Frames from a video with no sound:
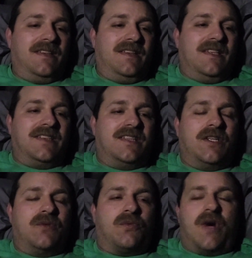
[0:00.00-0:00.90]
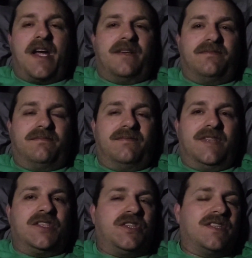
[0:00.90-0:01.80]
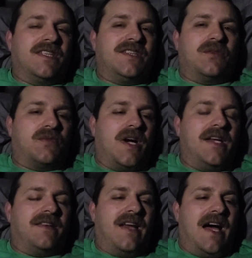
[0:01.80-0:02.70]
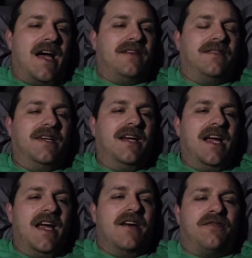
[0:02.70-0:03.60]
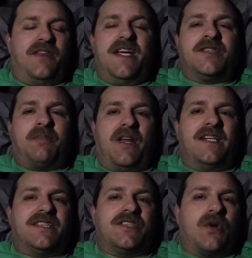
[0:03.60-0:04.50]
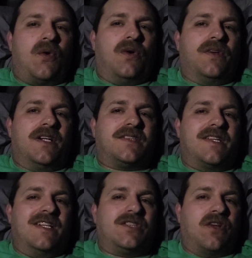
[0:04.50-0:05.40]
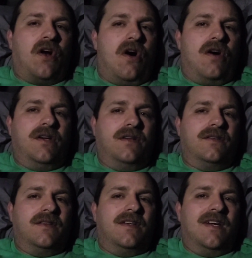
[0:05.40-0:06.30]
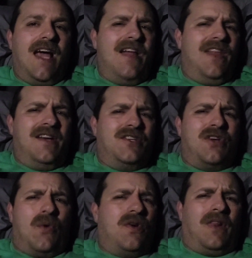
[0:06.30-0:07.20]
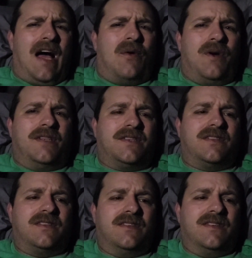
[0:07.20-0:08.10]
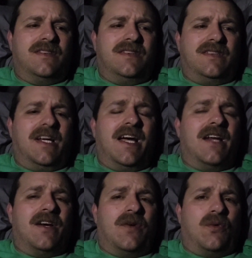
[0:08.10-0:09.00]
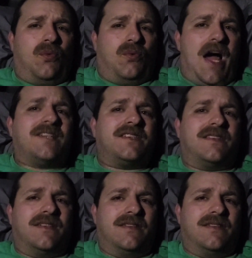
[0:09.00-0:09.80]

this isn't right. This just isn't right. That if these places hold us this long and then don't allow us to get rest